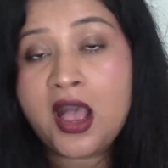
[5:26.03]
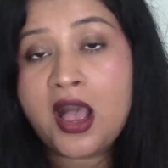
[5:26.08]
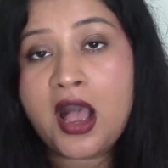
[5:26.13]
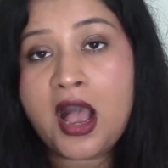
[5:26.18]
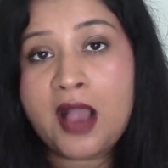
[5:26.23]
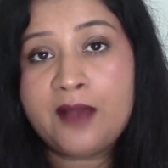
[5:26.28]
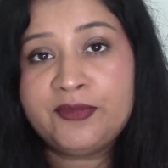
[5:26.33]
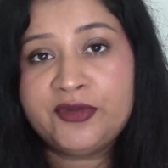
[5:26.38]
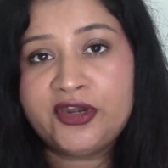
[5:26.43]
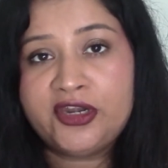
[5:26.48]

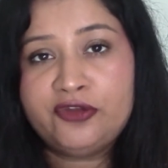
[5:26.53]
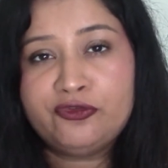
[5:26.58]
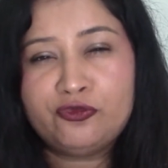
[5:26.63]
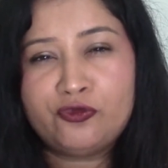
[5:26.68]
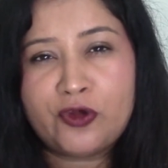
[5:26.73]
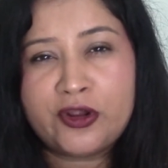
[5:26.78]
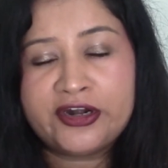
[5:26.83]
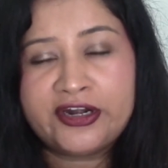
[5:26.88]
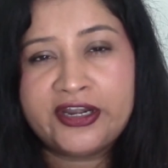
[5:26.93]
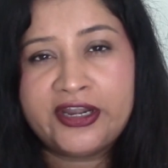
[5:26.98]
I'm really
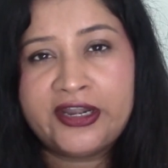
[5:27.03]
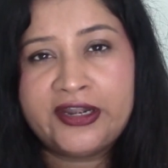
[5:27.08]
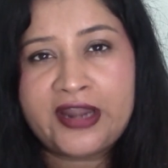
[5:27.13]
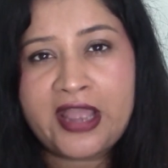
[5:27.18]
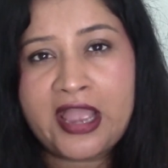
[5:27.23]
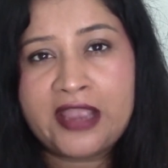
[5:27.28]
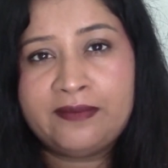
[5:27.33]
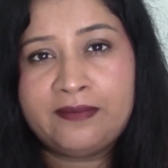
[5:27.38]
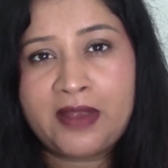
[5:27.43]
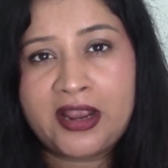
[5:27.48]
worried
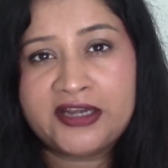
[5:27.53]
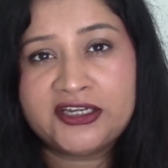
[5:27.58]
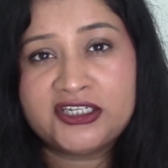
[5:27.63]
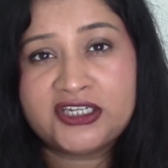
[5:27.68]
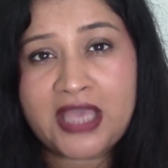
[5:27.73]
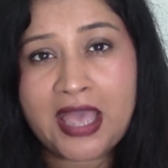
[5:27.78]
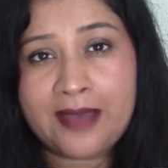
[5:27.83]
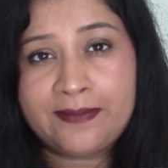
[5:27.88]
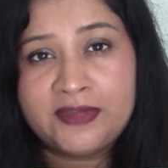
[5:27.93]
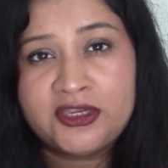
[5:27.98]
I might
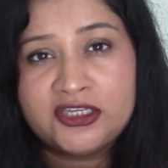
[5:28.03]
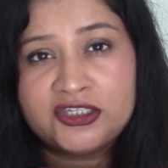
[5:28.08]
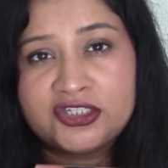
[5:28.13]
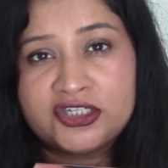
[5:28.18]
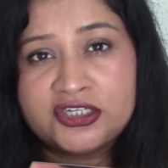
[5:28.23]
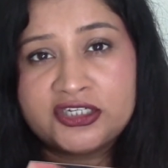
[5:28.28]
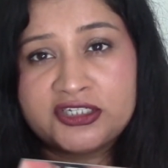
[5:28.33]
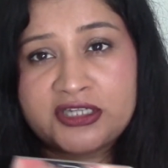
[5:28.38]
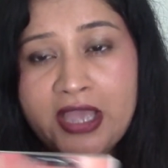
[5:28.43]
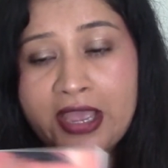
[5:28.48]
damage
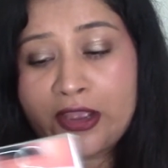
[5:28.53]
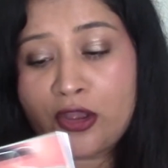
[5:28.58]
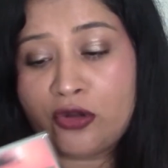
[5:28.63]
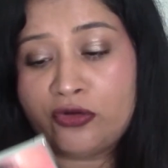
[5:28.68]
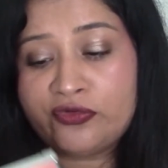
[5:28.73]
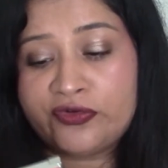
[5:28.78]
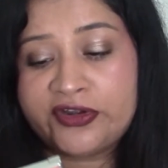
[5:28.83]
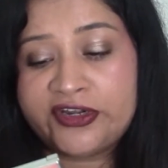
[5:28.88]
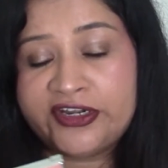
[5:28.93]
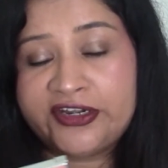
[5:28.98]
it. I
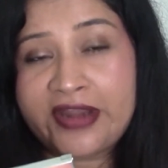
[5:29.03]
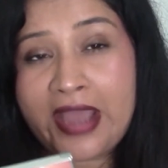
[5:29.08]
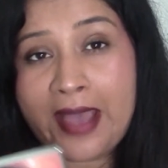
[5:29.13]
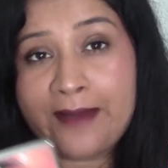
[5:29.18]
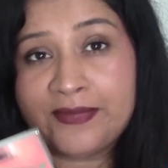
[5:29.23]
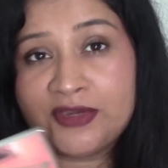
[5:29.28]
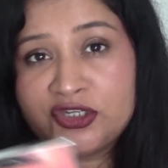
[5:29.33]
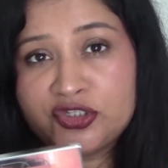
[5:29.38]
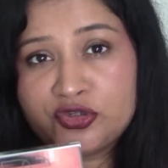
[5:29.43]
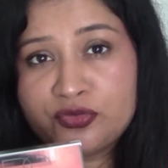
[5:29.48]
already
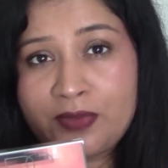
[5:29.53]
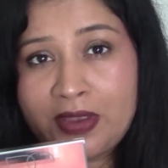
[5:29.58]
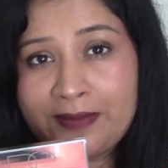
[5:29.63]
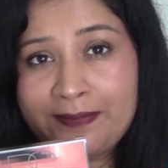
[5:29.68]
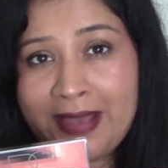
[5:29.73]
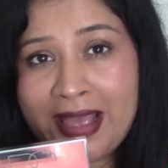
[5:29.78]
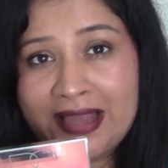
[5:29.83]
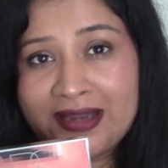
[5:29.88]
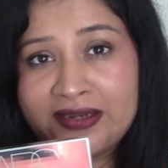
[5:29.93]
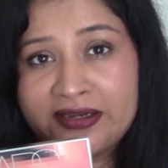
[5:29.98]
damaged my
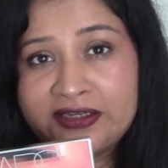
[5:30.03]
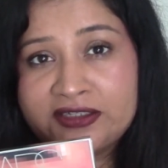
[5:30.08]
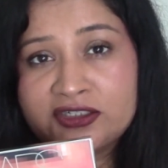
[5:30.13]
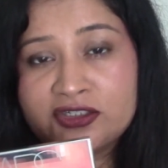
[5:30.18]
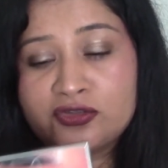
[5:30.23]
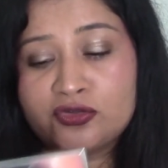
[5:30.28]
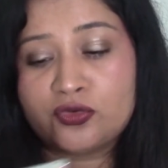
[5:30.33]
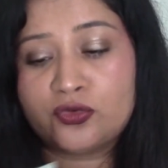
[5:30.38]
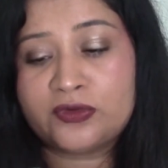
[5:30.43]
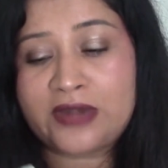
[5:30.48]
palette,
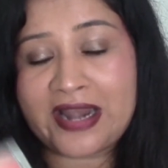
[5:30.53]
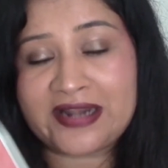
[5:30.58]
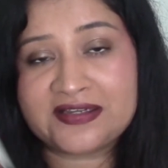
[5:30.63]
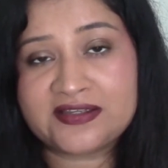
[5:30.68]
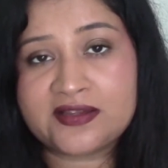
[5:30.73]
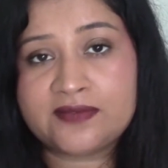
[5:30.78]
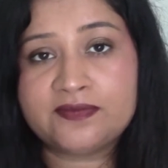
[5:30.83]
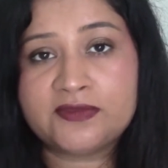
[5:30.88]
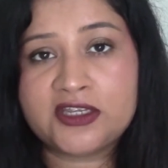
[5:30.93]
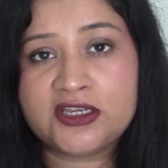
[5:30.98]
so that's
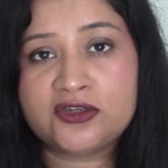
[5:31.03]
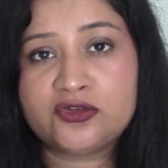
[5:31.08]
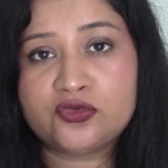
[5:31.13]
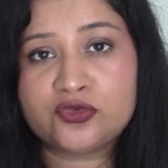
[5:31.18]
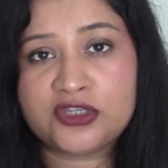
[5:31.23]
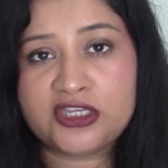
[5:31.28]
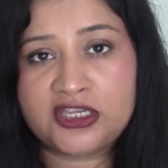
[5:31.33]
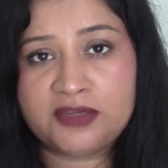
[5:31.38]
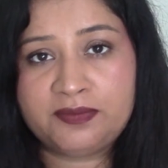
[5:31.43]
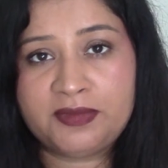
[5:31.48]
something to
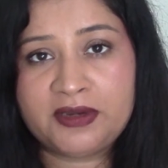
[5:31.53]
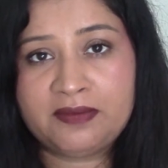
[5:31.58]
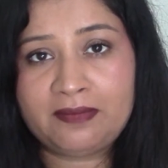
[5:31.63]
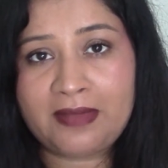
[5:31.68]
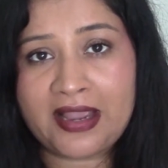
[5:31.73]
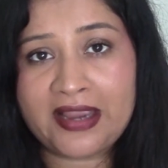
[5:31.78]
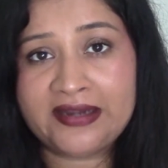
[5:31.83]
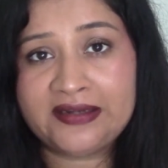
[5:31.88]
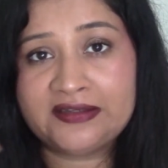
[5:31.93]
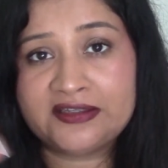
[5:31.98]
keep in
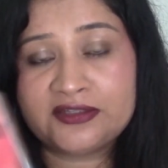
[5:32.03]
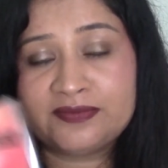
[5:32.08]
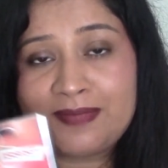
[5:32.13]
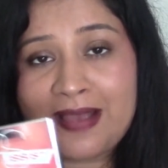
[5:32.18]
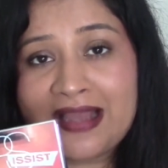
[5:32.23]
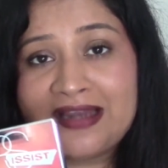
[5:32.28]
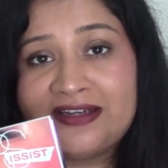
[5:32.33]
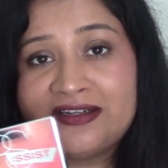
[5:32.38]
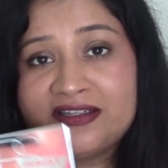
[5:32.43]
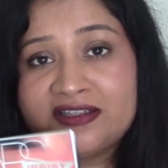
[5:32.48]
mind. This
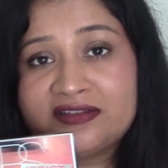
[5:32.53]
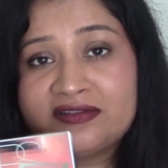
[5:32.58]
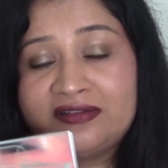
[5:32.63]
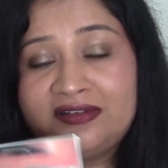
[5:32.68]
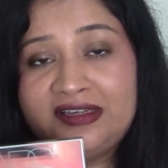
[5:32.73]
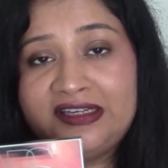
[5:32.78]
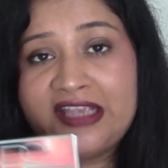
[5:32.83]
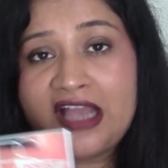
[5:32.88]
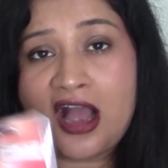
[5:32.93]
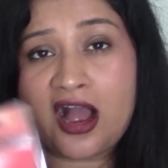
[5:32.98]
palette is
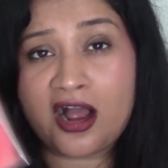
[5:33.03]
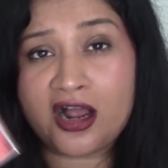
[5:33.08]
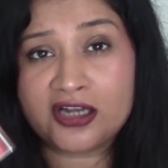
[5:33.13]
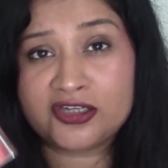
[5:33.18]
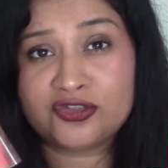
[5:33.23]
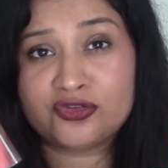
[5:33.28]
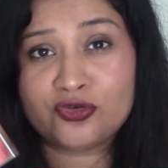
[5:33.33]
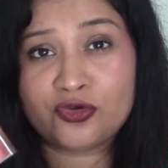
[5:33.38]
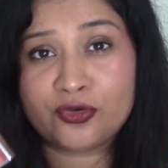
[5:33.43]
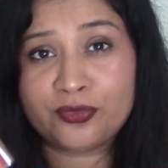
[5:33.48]
really
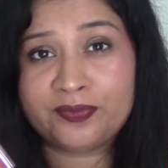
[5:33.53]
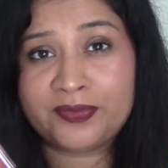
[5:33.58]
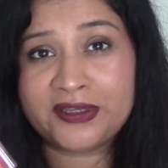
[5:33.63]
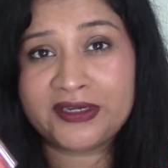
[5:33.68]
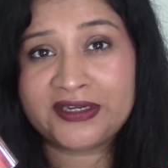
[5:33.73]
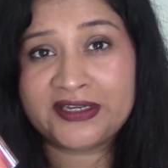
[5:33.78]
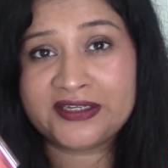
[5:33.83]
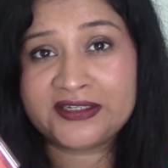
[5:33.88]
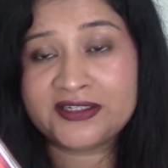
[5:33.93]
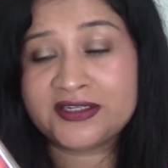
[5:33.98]
hard to
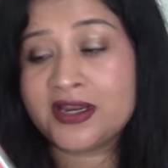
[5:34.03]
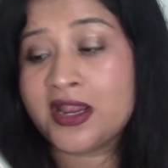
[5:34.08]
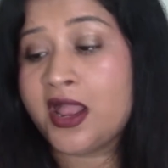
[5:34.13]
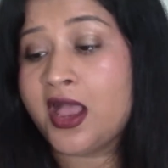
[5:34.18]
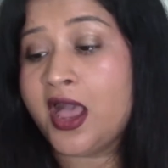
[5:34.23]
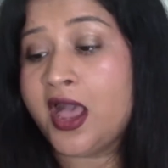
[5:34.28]
open it.